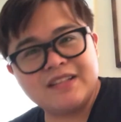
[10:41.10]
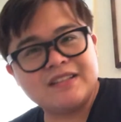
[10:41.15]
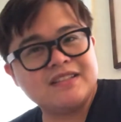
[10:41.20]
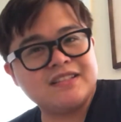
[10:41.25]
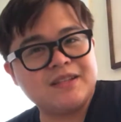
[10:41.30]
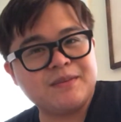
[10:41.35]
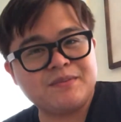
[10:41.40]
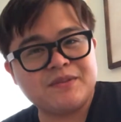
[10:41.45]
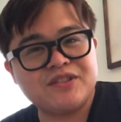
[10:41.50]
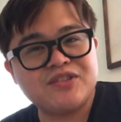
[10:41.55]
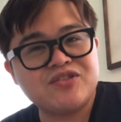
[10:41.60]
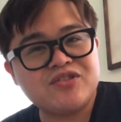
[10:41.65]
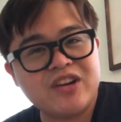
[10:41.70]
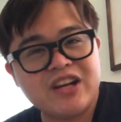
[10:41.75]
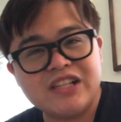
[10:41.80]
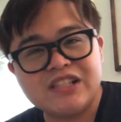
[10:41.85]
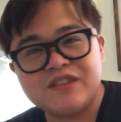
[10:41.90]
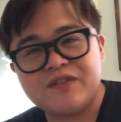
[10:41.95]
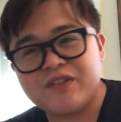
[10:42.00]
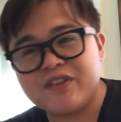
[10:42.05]
tips and
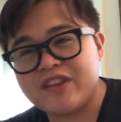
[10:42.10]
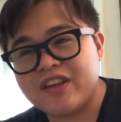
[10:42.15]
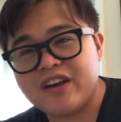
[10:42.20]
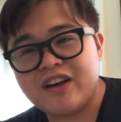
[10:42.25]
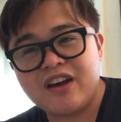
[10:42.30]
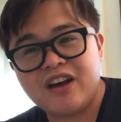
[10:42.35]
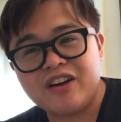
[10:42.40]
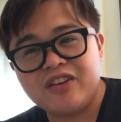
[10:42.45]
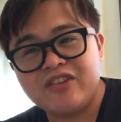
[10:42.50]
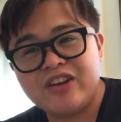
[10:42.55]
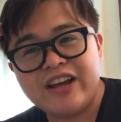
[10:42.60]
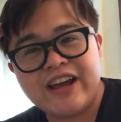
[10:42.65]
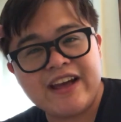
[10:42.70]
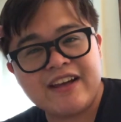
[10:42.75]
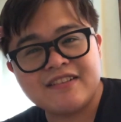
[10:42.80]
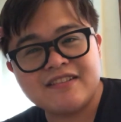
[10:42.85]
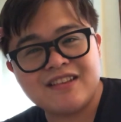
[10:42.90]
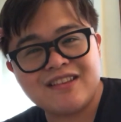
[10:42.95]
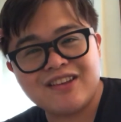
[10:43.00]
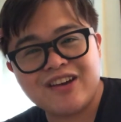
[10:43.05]
tricks for the hungry
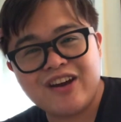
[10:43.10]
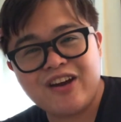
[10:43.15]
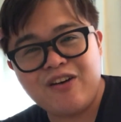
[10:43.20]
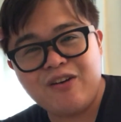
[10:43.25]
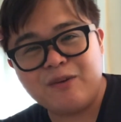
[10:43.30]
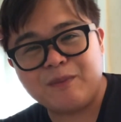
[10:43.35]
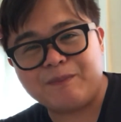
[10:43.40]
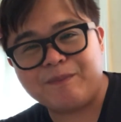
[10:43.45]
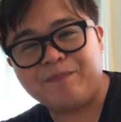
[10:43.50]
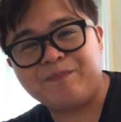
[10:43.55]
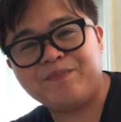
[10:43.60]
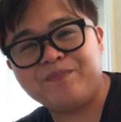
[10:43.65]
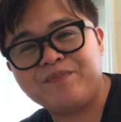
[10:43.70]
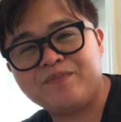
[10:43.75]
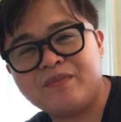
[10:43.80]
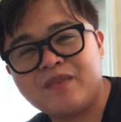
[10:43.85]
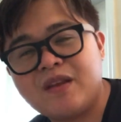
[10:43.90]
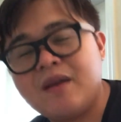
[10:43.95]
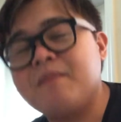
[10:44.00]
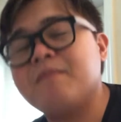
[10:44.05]
gals on the go.
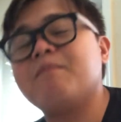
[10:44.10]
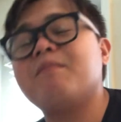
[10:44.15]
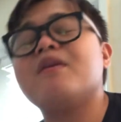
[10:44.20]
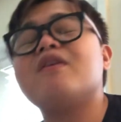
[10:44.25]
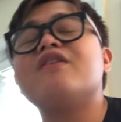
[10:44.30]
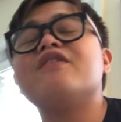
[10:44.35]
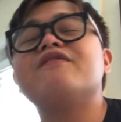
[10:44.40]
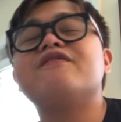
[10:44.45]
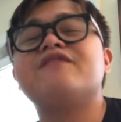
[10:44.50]
Perfect.